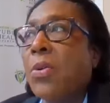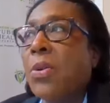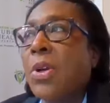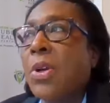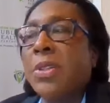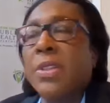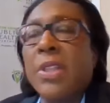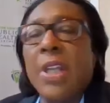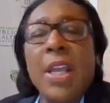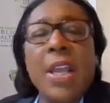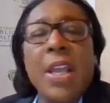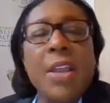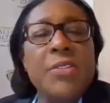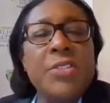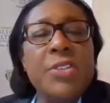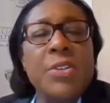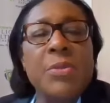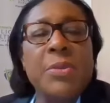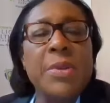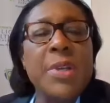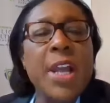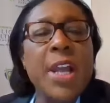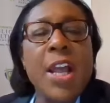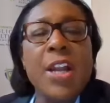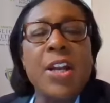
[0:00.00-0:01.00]
Could they have
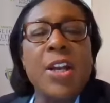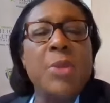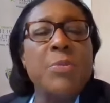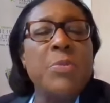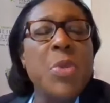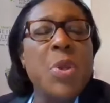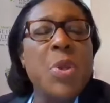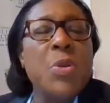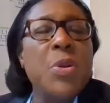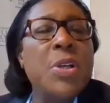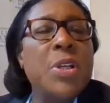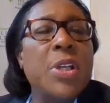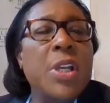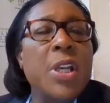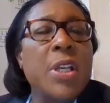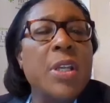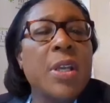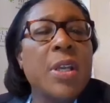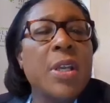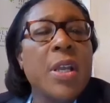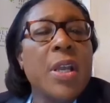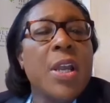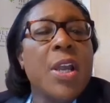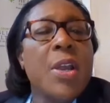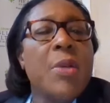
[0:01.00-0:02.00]
some kind of
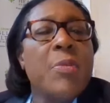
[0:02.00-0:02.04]
immunity